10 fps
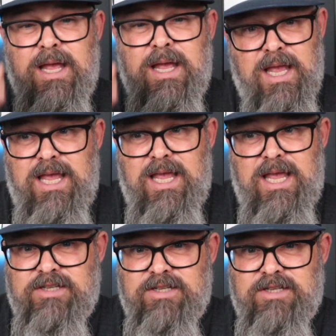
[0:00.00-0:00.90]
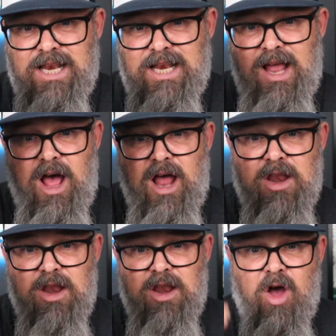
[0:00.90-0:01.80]
There's a long
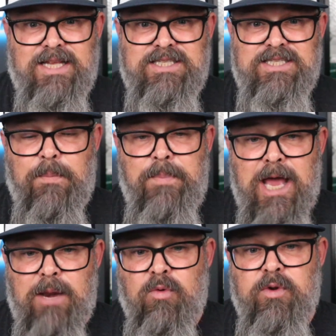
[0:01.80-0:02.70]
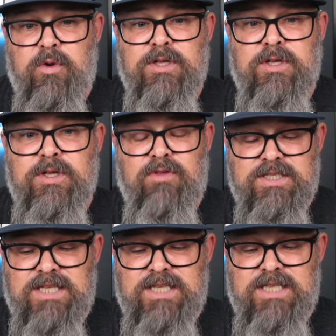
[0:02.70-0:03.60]
list of compatible reels for the
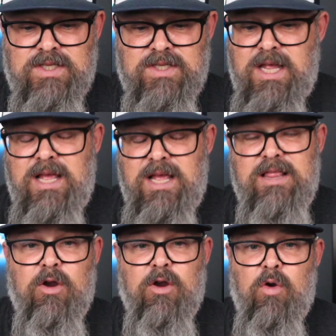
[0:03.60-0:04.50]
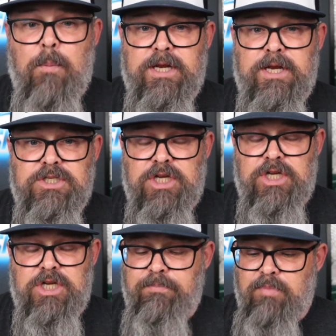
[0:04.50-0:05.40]
sizes. They're all pretty cheap.
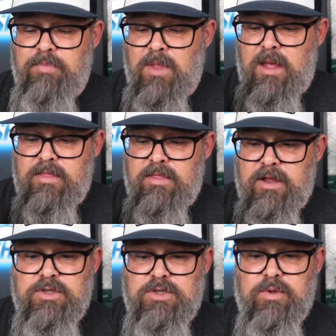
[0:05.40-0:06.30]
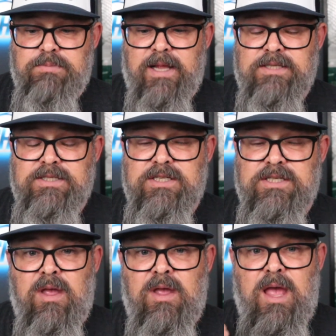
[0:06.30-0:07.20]
They're not too expensive.
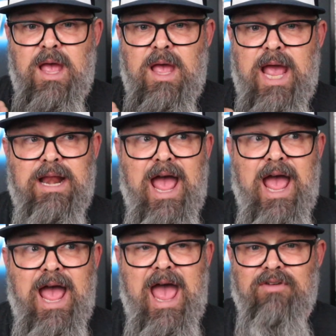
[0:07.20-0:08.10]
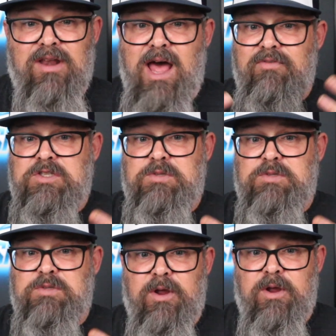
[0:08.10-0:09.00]
And I have a lot of
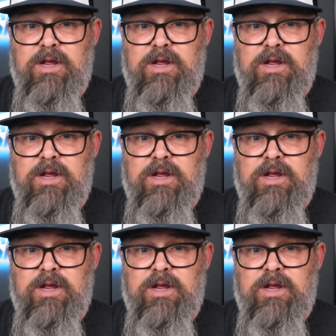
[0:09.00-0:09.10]
experience with